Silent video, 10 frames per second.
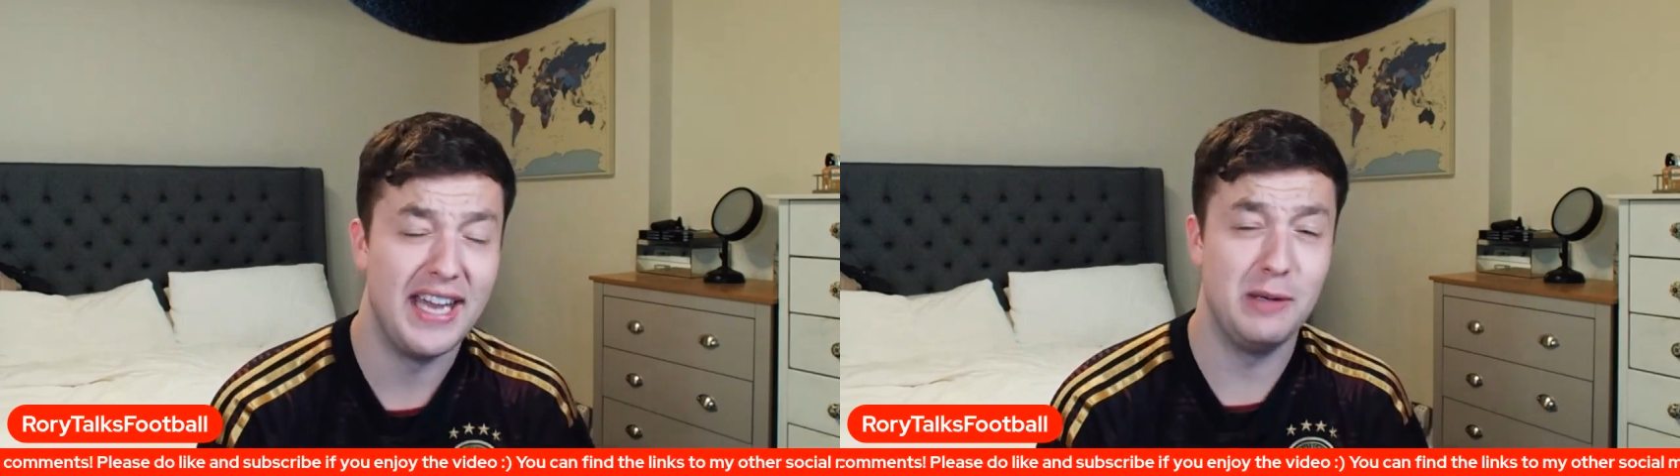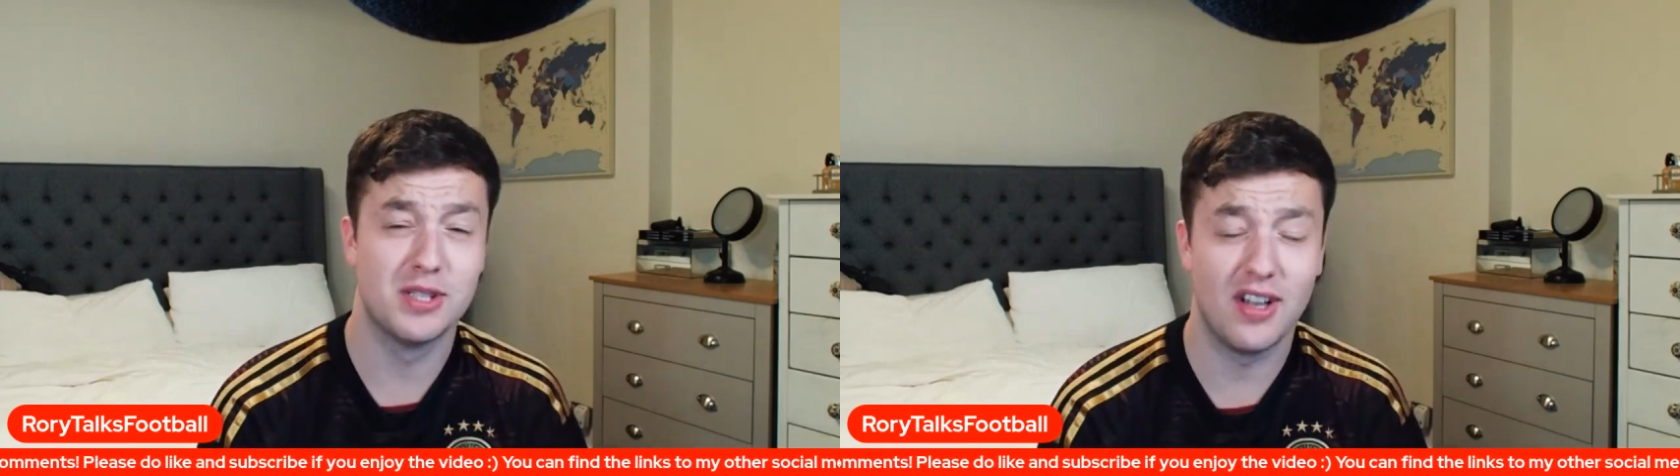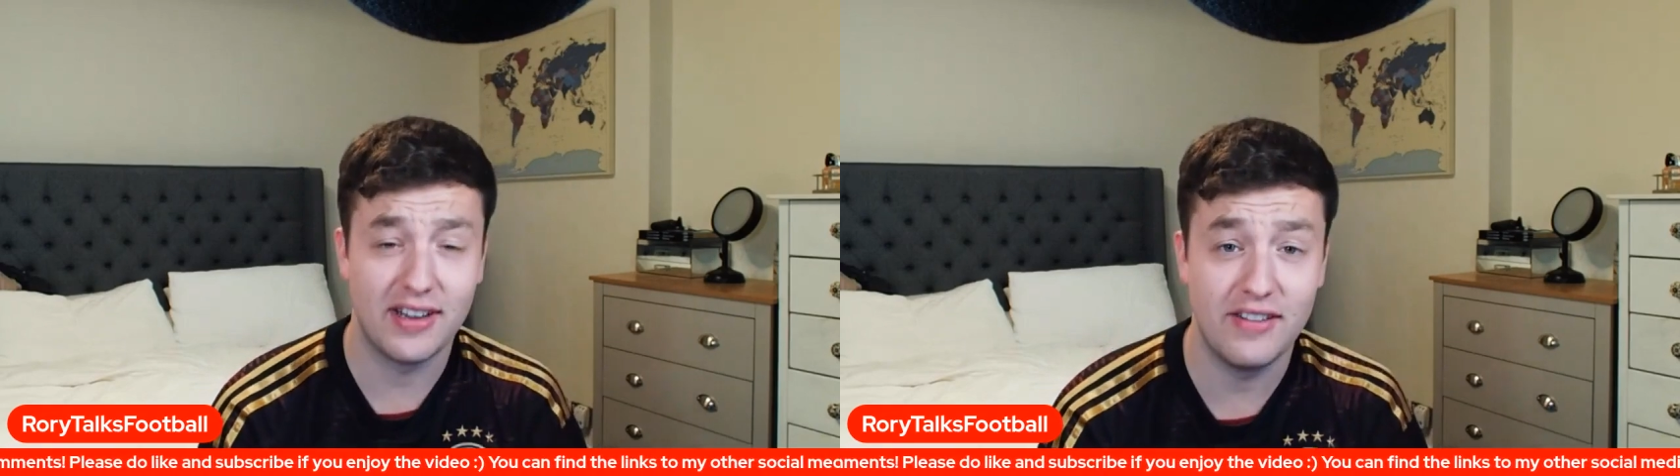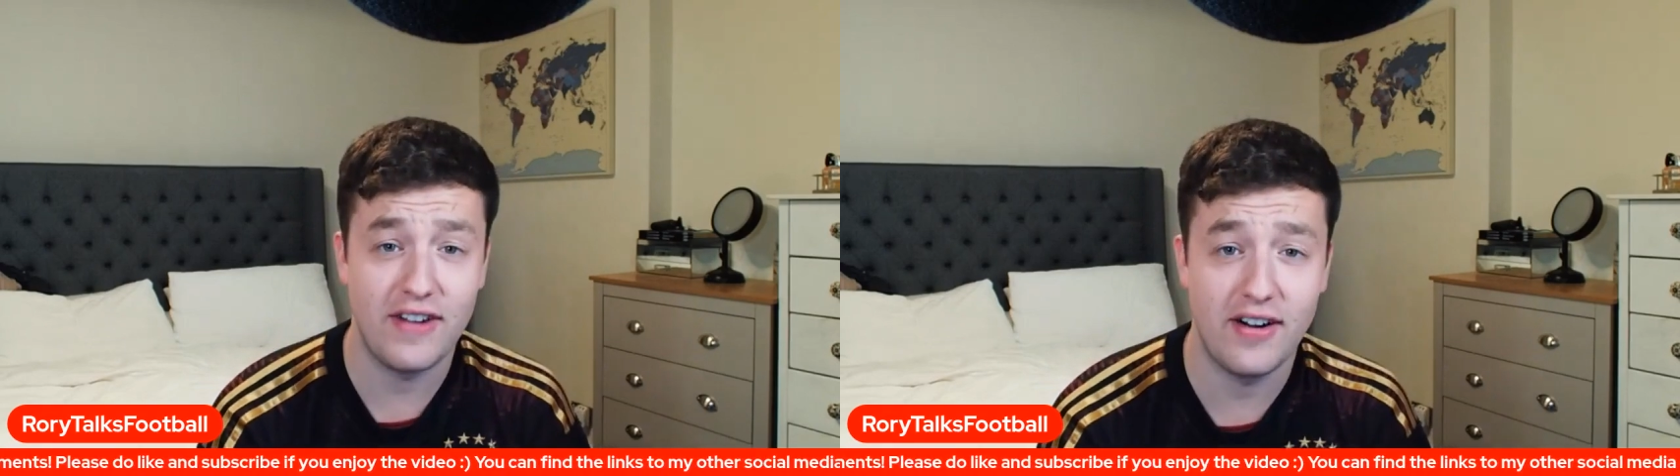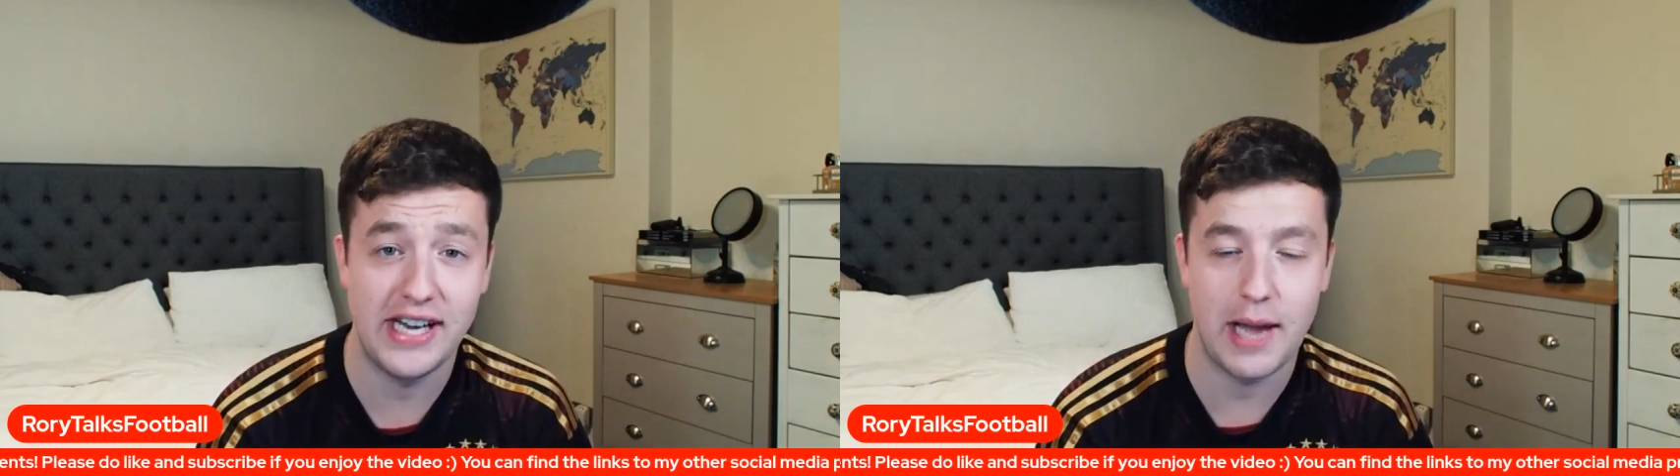He was looking
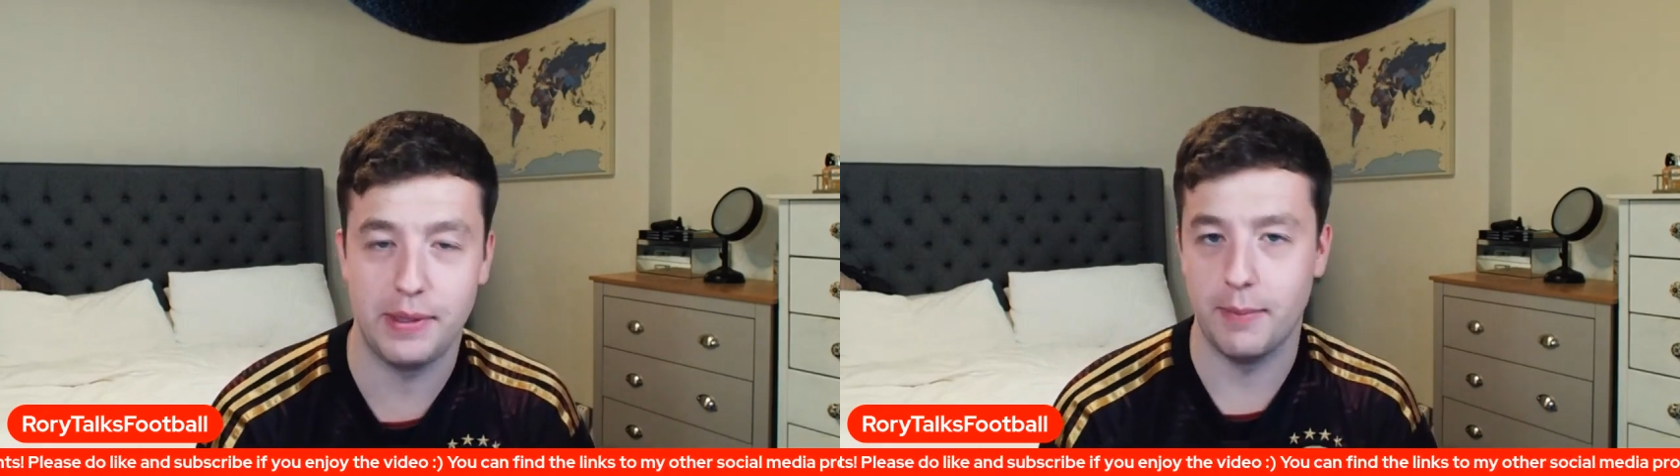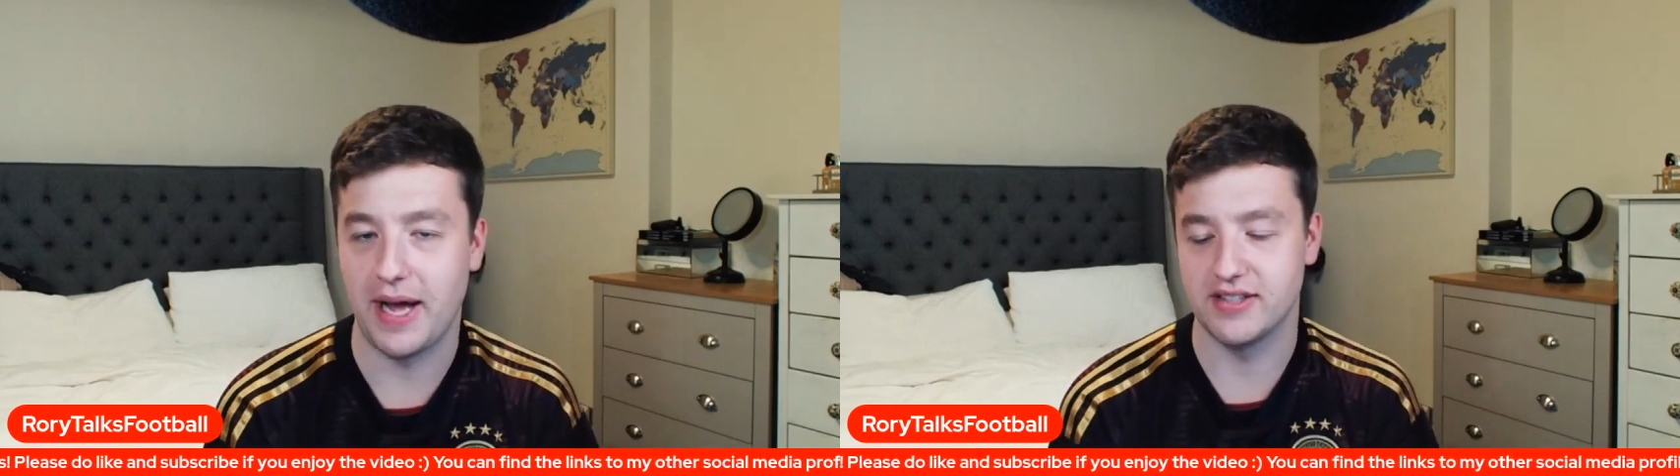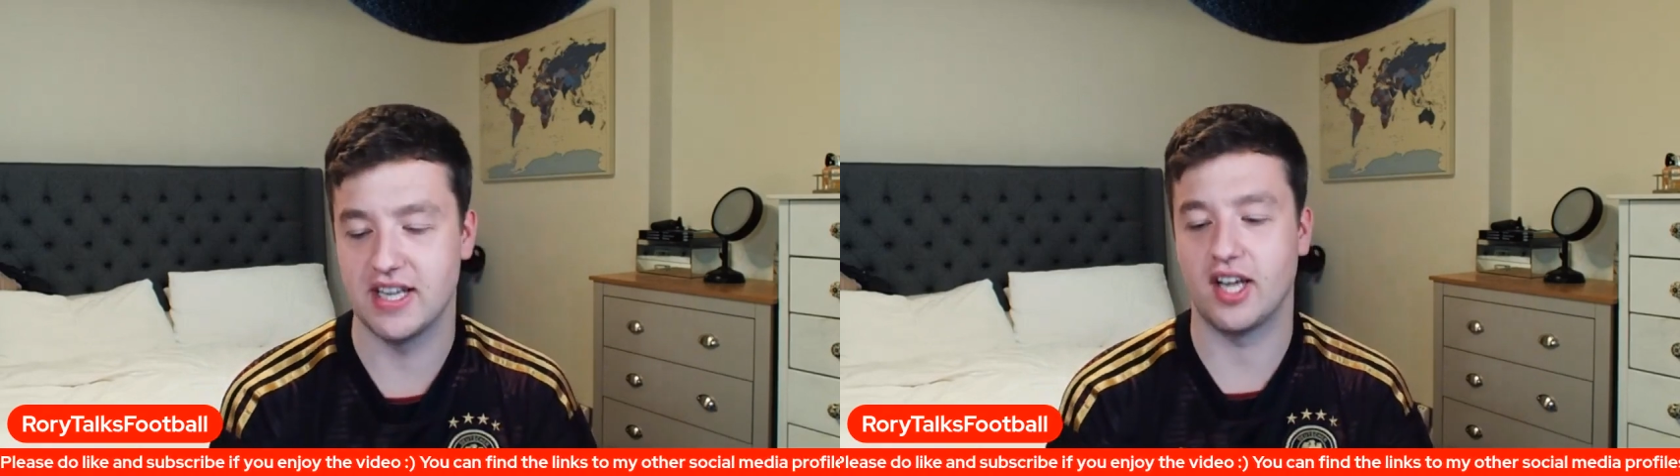very happy about it,